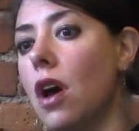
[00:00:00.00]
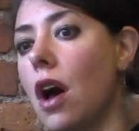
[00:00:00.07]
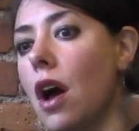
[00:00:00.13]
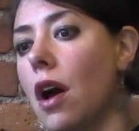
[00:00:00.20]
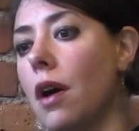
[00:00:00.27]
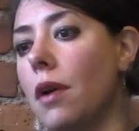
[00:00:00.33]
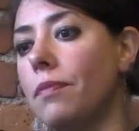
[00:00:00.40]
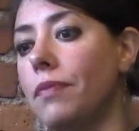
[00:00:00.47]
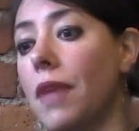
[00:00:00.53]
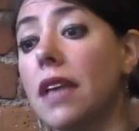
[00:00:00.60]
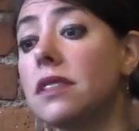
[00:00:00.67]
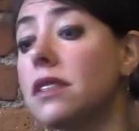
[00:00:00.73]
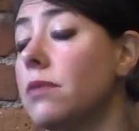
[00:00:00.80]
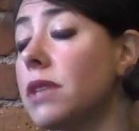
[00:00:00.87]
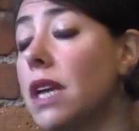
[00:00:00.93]

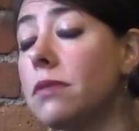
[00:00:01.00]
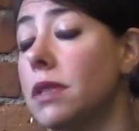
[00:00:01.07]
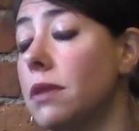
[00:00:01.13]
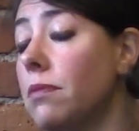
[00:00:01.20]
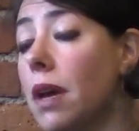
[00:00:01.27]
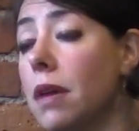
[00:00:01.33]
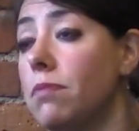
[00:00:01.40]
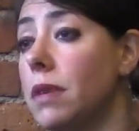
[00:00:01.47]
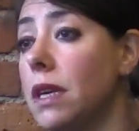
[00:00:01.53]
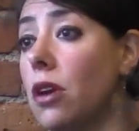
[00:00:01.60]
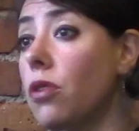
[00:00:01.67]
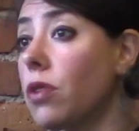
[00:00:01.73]
And sometimes it might be,